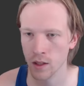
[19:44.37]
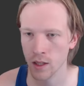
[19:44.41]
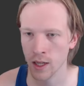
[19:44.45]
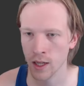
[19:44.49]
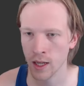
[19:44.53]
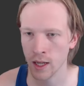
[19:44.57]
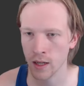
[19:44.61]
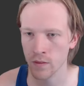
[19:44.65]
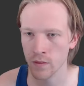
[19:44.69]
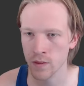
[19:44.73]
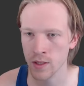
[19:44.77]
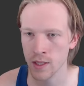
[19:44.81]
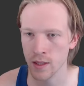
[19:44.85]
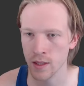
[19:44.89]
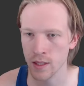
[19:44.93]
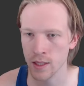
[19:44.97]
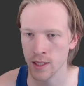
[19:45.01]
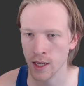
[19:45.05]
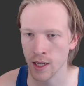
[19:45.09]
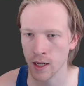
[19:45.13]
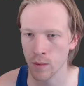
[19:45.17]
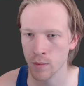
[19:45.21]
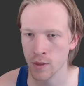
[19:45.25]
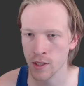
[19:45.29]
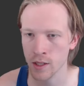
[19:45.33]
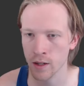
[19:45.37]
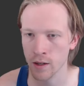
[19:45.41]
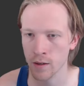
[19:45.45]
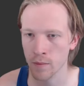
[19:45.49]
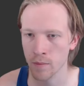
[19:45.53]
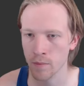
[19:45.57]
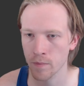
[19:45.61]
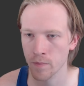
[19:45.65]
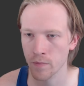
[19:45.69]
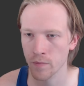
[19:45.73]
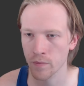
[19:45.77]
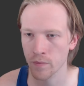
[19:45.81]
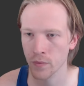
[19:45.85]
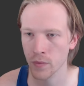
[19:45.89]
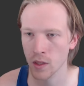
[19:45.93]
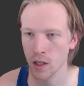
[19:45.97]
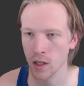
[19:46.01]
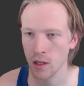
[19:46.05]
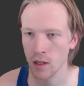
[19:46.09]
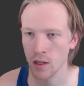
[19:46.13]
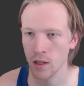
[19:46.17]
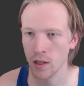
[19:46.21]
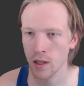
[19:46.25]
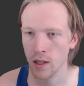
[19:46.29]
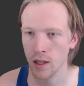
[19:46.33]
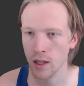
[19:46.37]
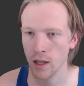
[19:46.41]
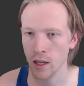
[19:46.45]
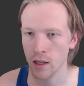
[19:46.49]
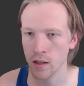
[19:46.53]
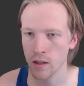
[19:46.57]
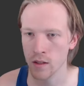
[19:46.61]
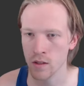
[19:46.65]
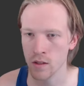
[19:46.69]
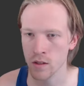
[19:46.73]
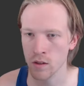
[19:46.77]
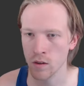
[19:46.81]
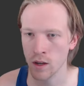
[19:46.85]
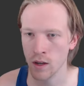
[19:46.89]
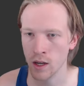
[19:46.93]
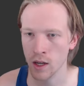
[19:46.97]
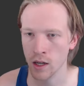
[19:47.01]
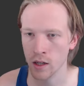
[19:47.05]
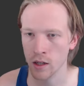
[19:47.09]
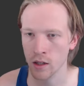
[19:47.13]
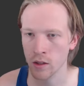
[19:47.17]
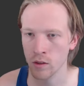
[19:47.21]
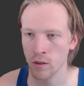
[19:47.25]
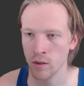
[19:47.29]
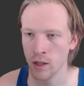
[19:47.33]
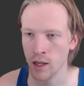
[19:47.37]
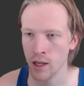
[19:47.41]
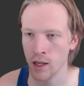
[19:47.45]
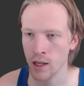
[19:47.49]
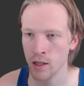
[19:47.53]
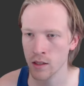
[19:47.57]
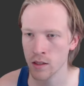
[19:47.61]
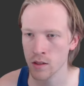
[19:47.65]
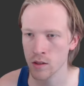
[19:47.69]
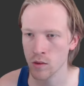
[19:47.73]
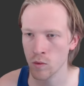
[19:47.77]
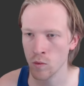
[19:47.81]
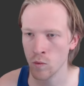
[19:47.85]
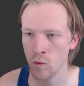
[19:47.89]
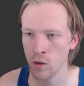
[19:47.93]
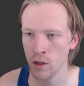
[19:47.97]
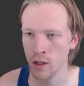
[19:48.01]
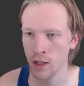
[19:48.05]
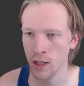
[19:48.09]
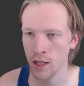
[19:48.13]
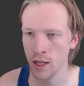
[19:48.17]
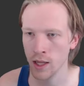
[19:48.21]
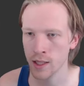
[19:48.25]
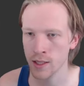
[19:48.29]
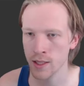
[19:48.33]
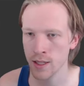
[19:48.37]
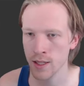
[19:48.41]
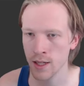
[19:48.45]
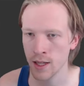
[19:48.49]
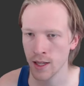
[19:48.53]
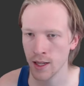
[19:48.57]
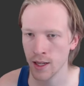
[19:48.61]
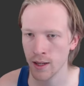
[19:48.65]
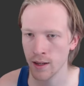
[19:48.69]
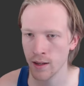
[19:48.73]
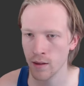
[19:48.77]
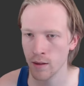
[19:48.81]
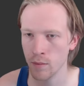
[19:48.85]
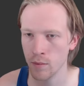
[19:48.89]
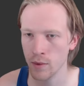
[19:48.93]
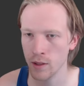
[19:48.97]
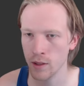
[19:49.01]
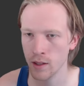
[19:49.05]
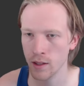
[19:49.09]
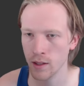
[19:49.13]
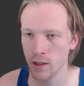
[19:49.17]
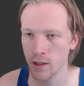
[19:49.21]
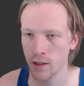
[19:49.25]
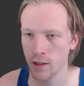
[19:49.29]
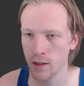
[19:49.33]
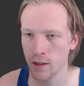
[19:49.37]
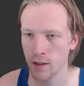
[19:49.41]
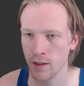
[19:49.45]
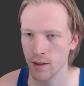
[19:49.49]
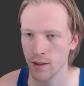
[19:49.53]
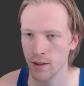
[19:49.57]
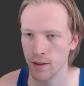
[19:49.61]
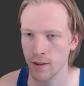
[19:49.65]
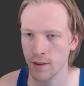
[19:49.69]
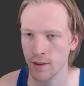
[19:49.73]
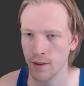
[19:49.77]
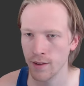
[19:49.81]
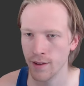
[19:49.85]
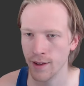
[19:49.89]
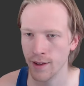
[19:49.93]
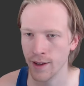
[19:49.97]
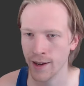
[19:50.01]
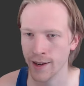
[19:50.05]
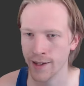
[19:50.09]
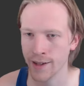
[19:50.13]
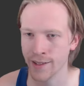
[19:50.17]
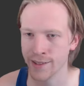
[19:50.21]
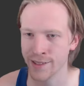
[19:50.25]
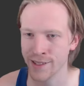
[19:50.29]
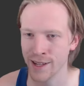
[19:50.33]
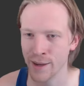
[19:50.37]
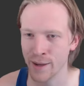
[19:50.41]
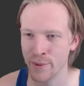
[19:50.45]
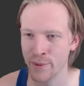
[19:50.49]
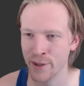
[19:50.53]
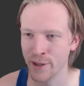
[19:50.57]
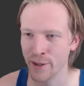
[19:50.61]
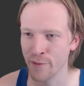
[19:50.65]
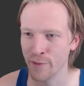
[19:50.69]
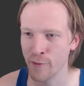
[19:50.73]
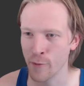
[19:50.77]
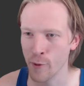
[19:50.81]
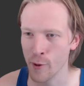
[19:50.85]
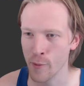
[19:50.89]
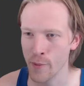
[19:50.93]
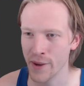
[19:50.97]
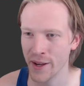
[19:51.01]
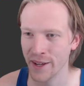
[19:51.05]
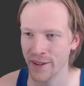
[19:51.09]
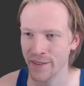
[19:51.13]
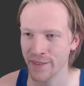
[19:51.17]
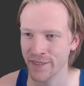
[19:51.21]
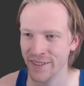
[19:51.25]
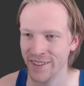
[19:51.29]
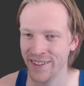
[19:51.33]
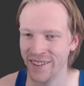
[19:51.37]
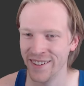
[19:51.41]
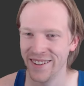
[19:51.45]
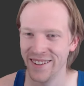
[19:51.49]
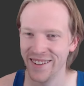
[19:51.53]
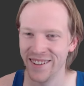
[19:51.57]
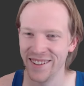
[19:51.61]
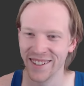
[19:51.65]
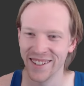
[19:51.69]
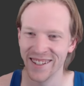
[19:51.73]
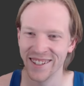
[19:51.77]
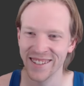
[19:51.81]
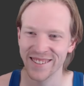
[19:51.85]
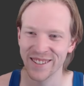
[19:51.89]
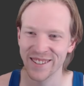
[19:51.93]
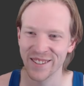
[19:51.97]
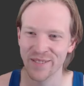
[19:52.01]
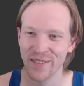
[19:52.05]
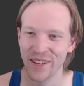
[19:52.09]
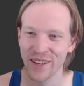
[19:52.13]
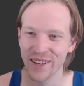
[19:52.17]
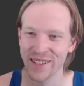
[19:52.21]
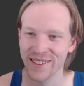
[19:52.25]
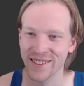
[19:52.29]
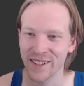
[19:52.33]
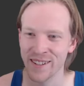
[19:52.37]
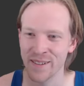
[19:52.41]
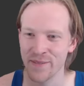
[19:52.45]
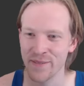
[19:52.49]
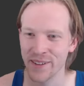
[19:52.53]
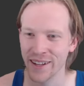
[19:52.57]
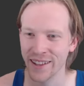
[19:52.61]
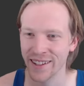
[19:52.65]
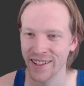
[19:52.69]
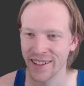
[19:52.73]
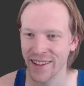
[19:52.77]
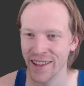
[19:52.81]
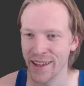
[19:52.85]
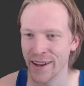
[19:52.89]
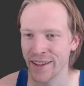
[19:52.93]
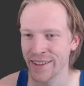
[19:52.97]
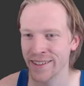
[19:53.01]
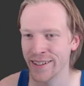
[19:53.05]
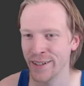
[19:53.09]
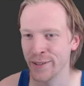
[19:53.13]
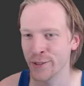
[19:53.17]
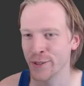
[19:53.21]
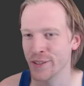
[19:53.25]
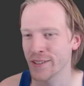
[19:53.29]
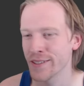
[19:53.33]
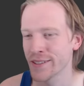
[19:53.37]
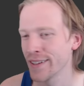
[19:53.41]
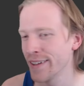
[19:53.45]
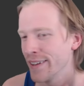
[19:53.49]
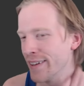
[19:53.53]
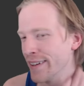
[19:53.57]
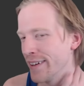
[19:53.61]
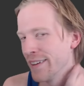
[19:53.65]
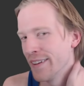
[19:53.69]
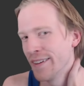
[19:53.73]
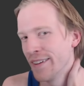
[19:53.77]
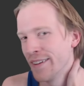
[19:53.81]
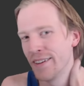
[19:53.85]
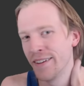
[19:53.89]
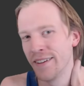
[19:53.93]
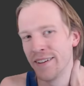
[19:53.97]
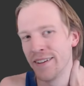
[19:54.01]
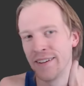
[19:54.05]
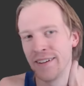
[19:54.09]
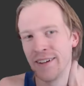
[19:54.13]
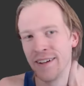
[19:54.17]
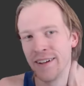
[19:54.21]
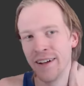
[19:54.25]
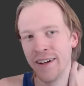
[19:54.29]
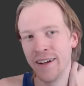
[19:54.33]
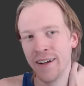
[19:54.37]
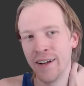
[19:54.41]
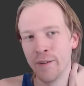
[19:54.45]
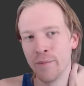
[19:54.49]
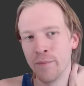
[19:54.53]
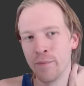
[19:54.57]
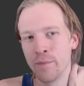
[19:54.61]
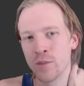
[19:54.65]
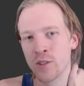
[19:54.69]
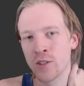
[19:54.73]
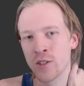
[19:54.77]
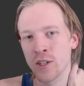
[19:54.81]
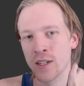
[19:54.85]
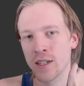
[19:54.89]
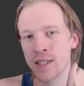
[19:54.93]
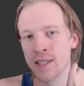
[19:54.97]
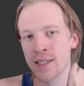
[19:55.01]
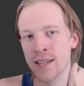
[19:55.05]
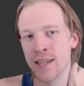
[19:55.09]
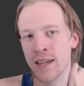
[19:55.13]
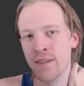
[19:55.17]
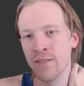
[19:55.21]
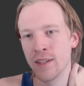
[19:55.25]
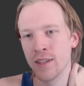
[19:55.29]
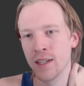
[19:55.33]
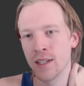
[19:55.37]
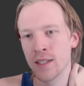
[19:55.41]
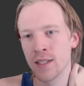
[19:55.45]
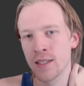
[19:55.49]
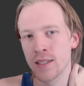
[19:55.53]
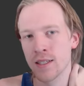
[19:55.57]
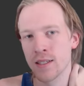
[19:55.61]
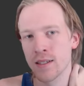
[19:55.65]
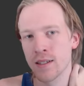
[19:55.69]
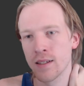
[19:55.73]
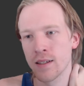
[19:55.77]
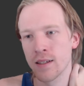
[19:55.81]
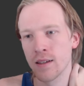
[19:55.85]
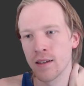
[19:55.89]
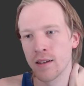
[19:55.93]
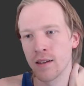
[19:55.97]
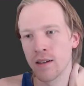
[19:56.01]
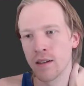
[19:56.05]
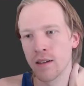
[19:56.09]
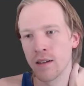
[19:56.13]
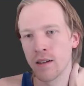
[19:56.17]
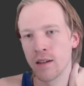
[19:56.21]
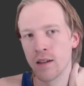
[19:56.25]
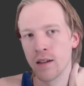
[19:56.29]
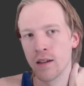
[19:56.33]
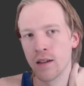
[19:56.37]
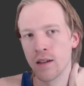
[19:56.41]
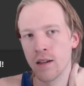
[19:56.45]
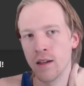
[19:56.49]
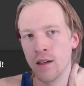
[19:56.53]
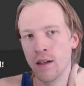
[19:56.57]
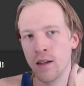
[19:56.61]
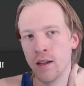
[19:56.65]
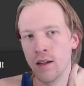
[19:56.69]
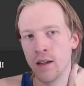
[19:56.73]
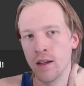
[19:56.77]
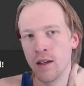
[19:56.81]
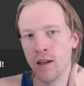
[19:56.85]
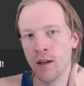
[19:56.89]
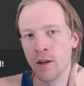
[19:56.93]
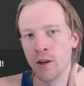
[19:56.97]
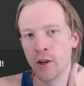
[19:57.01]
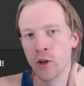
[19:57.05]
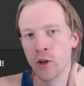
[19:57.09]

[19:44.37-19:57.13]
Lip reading: kind of see the types here. So I'm gonna do this one last time. I gotta stop hitting format because it's messing up my little annotations. So I'm gonna save this. I'm